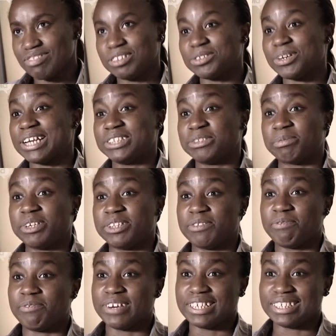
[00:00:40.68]
try to be in
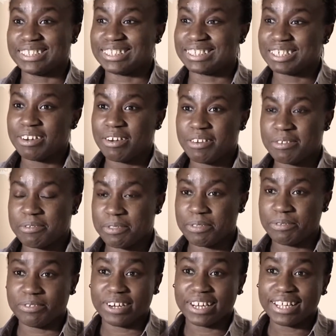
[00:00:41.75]
the first
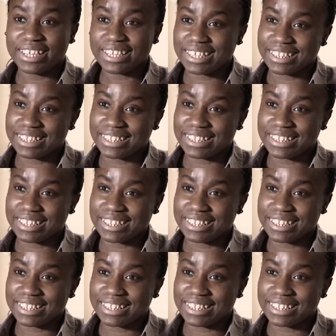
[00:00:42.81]
three